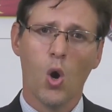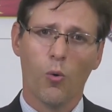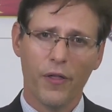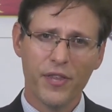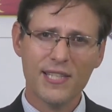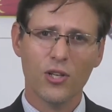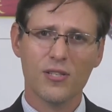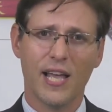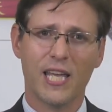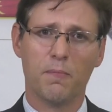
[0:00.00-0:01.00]
What this
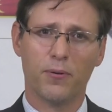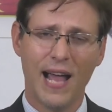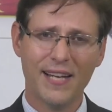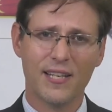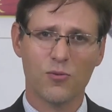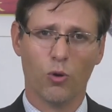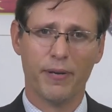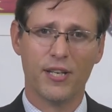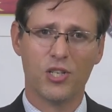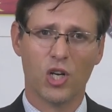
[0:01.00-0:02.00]
looks like in practice will be
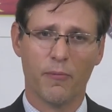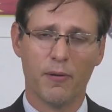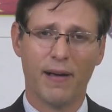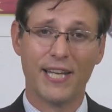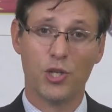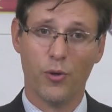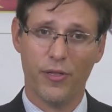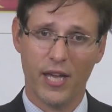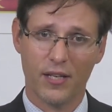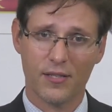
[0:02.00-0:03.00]
determined by 2
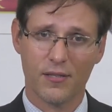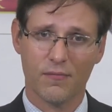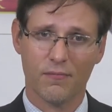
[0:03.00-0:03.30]
things.